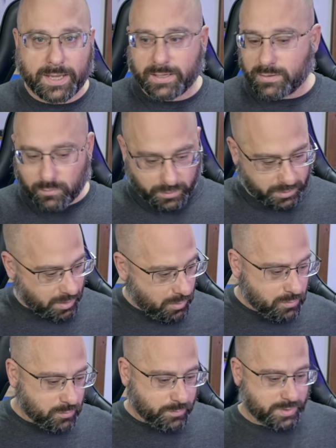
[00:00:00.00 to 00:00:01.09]
and we're going to
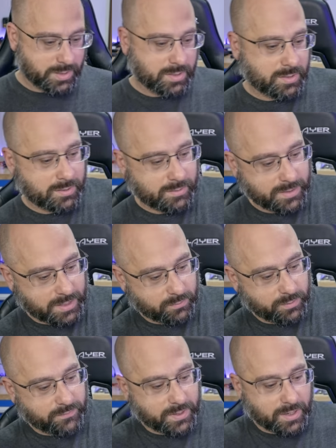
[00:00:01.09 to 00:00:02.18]
hope that
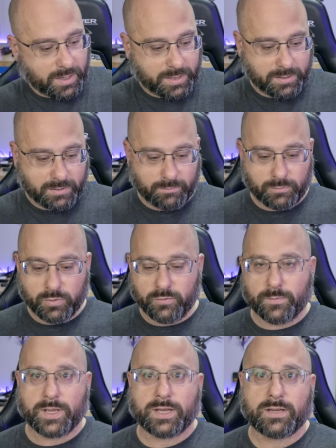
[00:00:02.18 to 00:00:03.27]
we've got
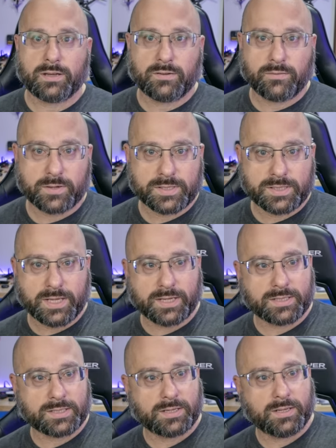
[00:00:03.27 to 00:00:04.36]
movement of our
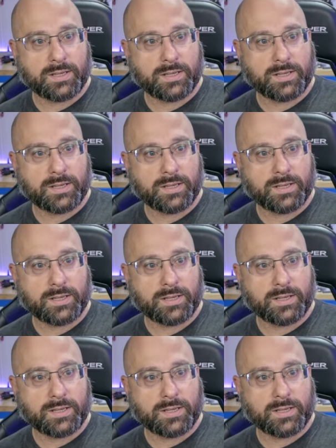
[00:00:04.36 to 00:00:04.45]
sticks